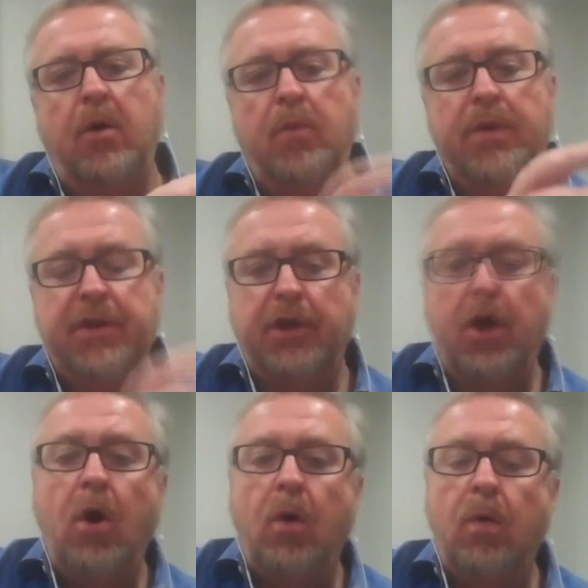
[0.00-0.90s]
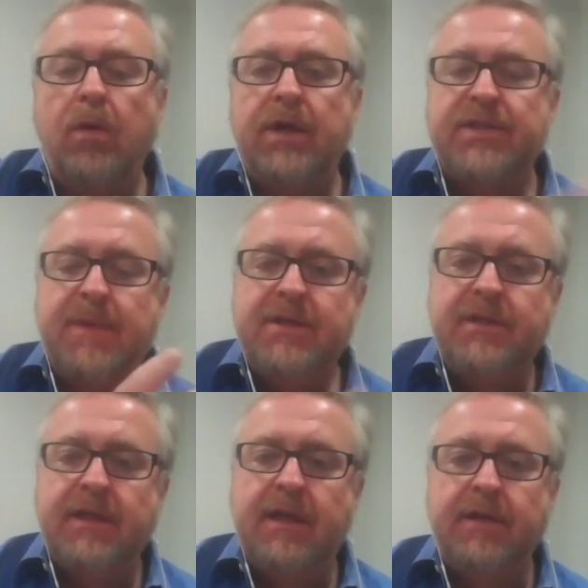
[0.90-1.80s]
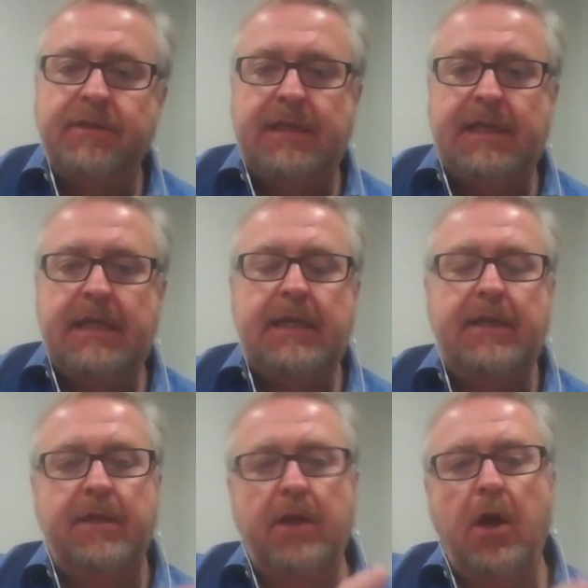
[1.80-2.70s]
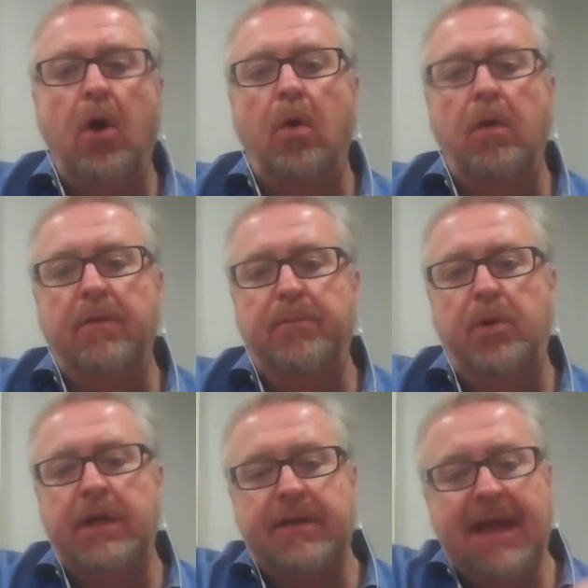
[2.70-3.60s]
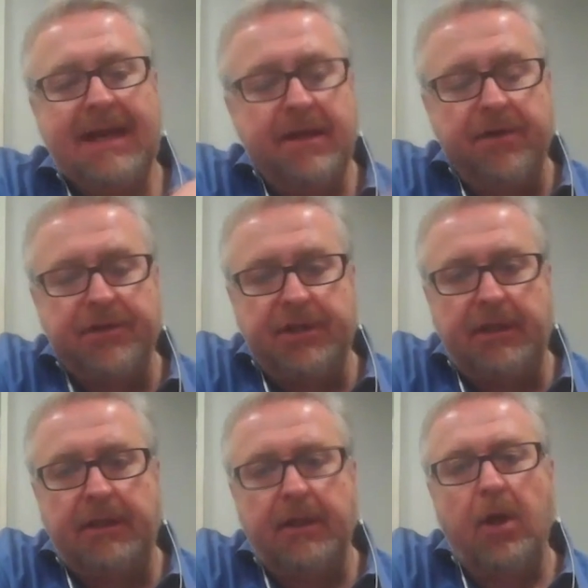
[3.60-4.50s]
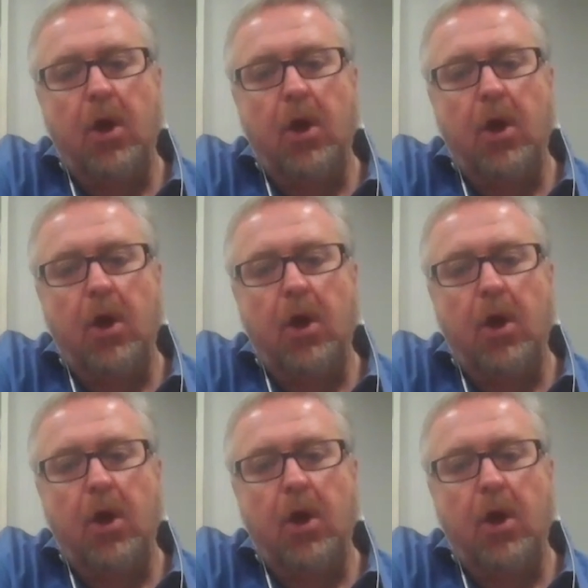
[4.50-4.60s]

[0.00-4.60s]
with the goal, especially in LTE, the goal of putting that energy